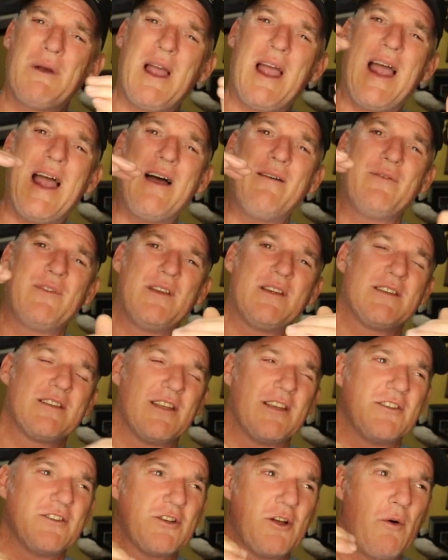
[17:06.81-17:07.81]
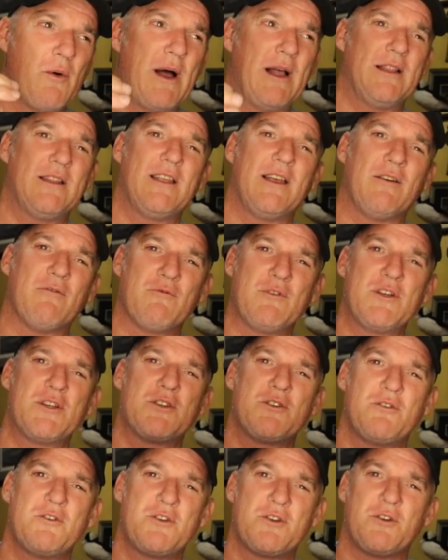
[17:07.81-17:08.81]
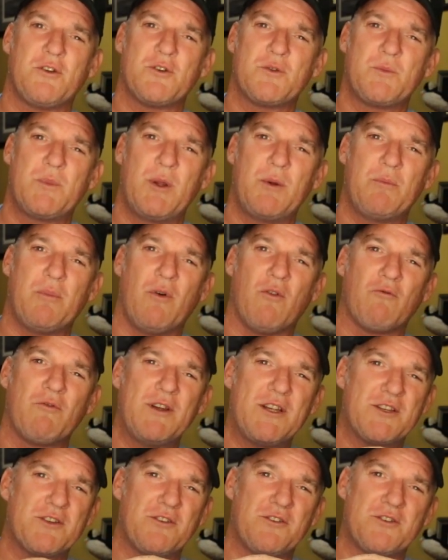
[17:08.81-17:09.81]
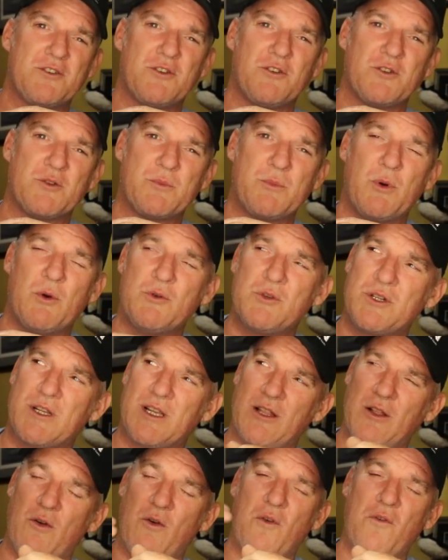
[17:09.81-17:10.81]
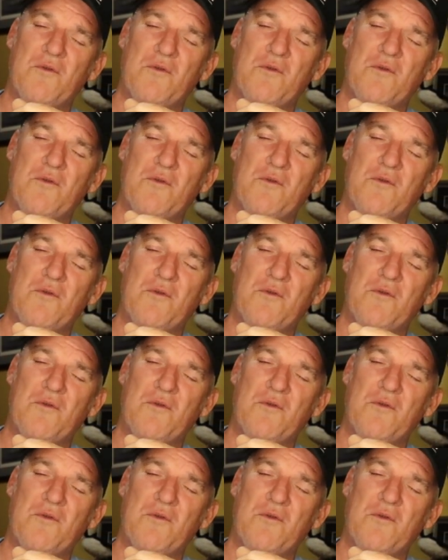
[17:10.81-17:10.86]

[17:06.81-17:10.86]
have these things. Go out there and research those people. Research those boats. You got a whole